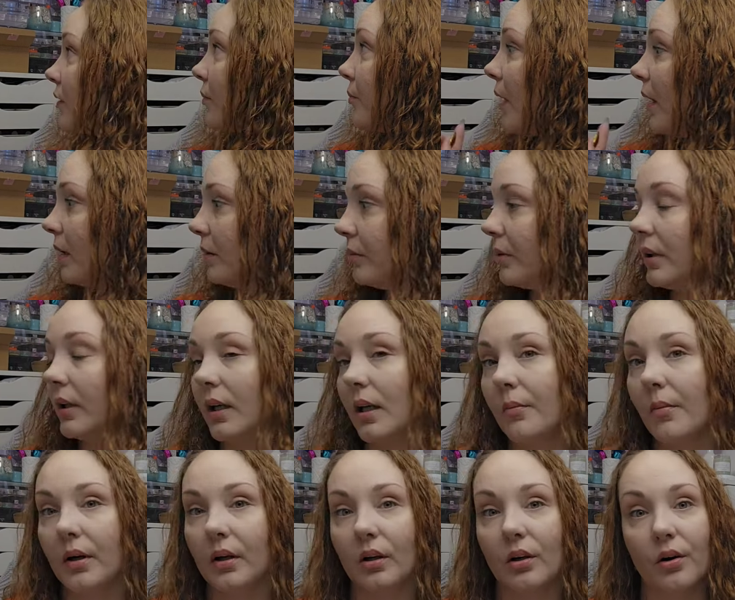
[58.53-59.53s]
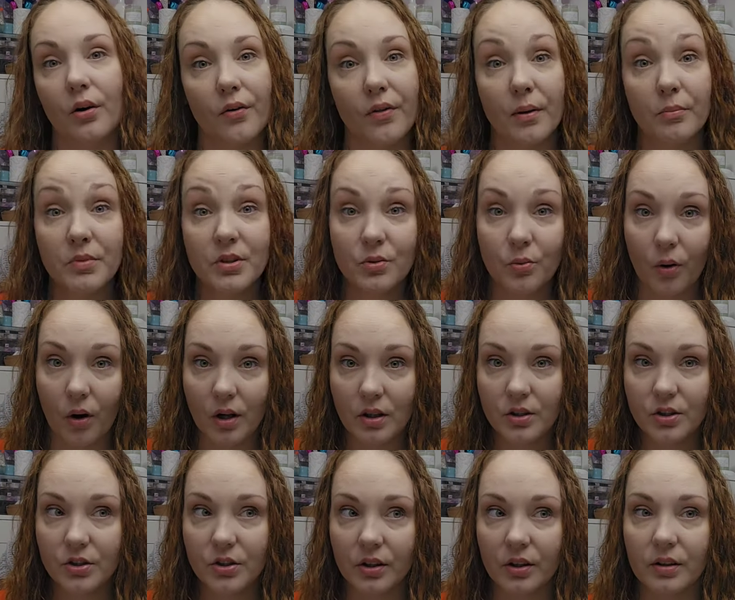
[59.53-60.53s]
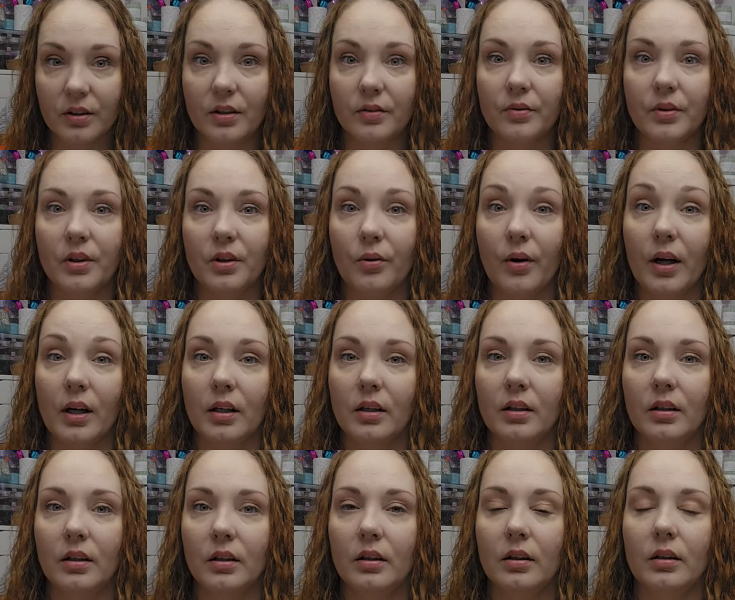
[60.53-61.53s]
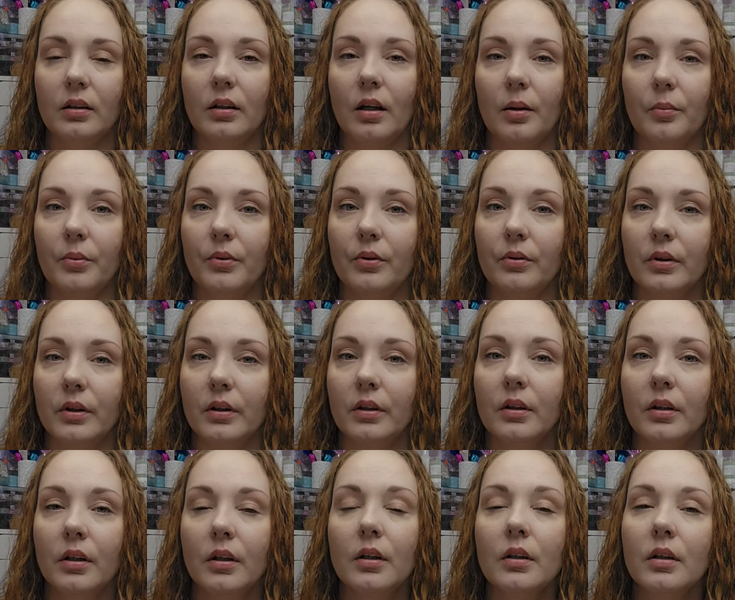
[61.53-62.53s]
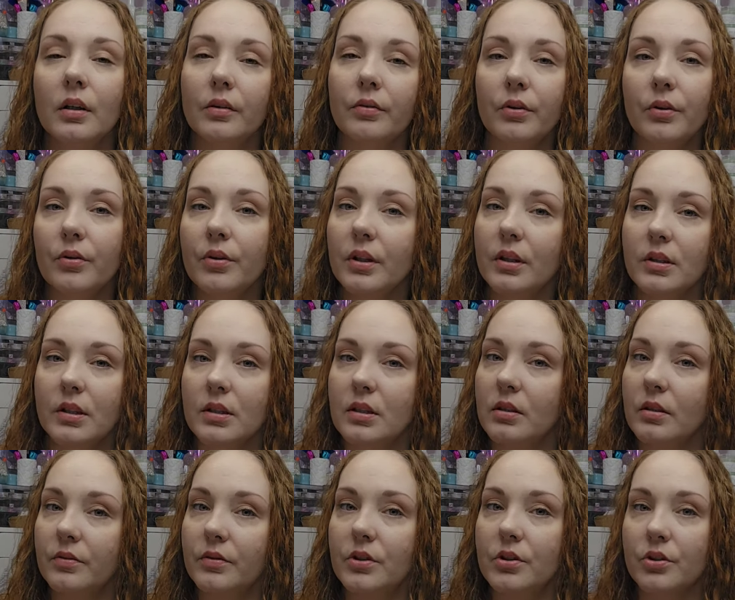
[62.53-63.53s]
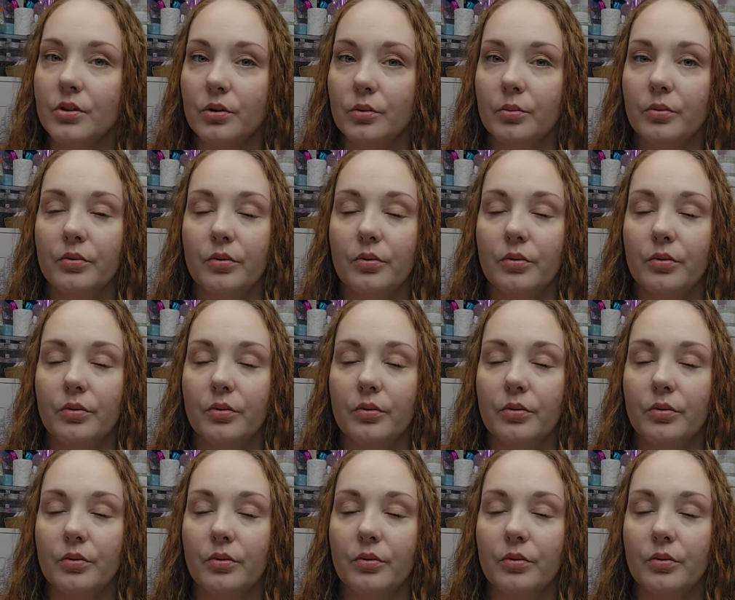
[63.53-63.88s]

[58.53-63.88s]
The Madam Glam, I got all of them swatched. I got that video edited and uploaded. A few things I still have to do